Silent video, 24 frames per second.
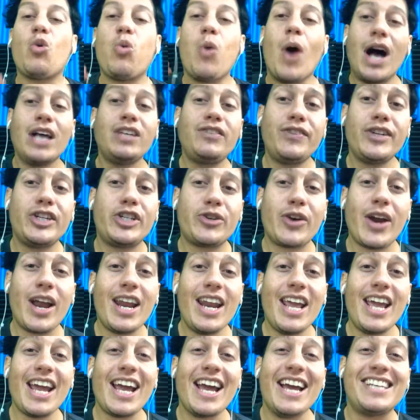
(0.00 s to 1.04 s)
CrossFit
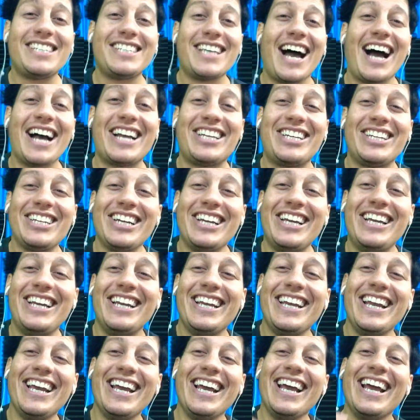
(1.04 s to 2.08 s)
training is
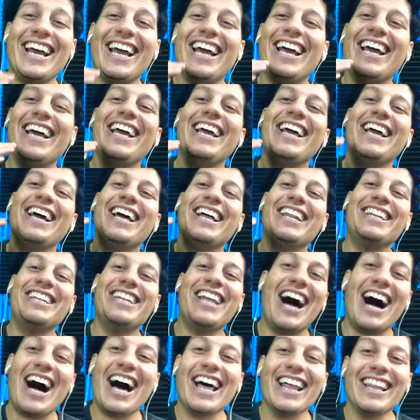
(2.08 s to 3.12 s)
actually
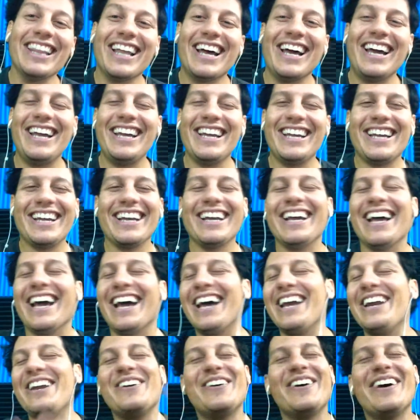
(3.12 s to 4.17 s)
not like,
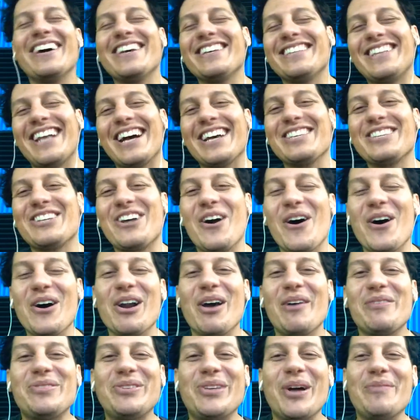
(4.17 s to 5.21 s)
anyways, that's
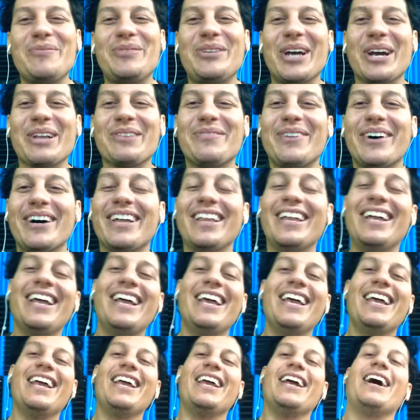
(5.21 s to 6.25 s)
going off subject, but
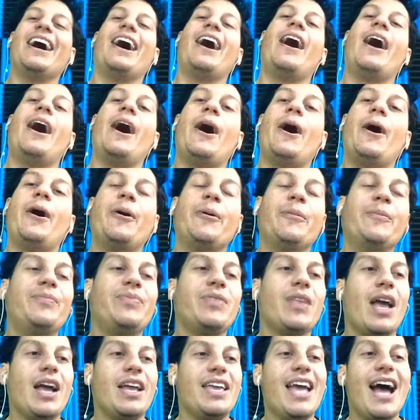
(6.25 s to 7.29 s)

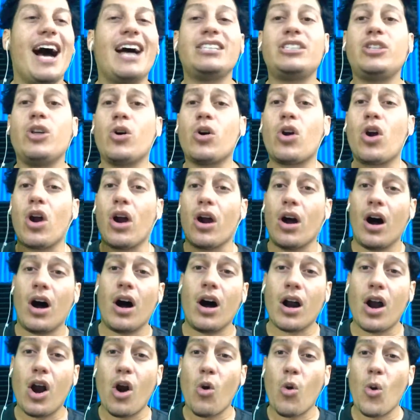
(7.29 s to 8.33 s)
yeah, so
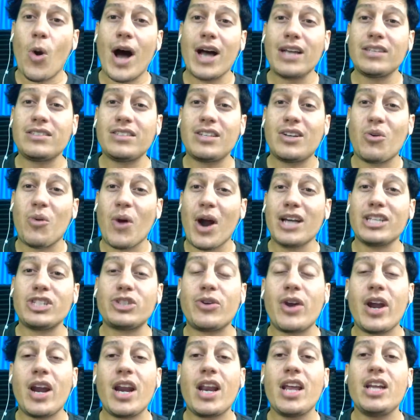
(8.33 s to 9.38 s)
cross
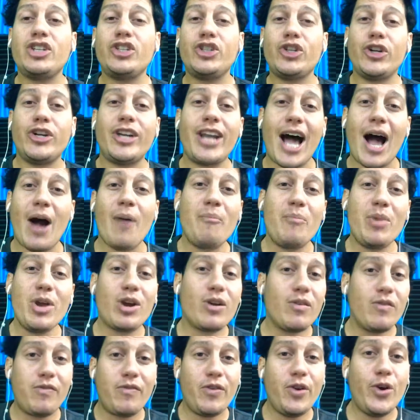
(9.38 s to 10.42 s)
training should not
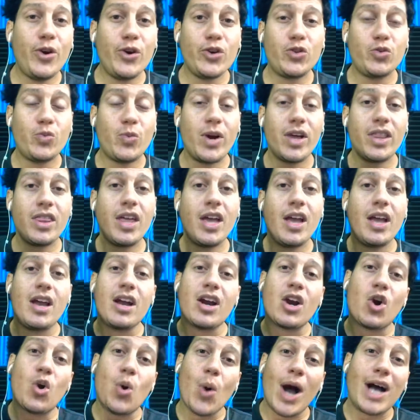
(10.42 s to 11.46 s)
be confused with
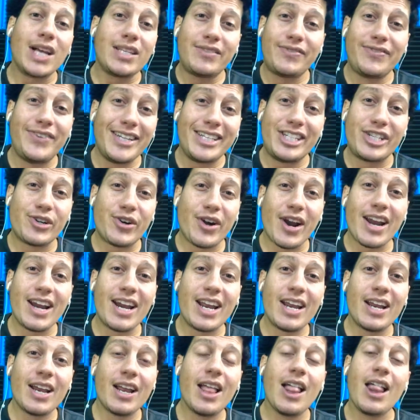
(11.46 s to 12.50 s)
CrossFit
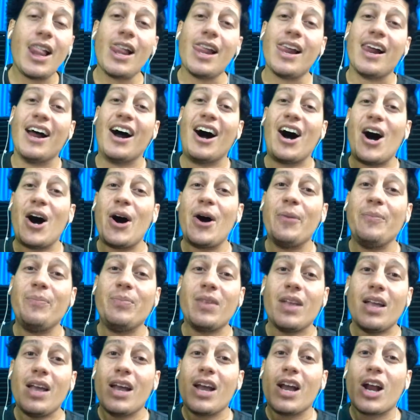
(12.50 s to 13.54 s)
training.
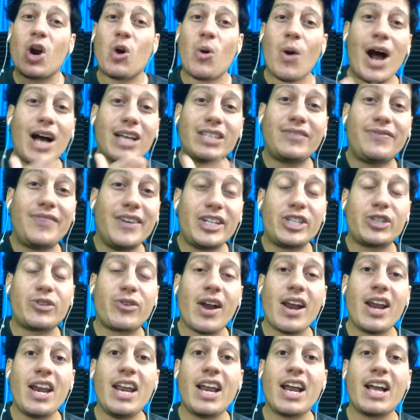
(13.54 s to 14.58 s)
CrossFit
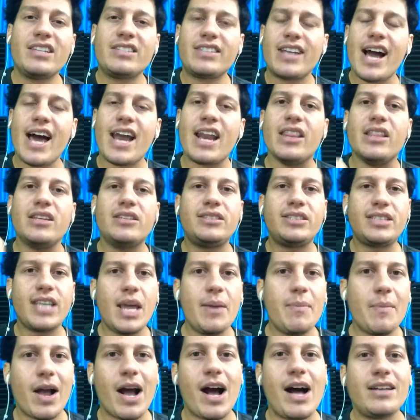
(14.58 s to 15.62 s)
training is kind of the
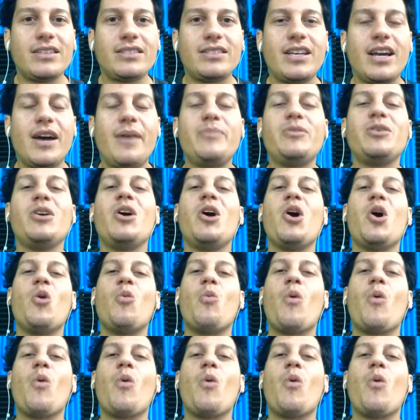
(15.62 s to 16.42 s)
same concept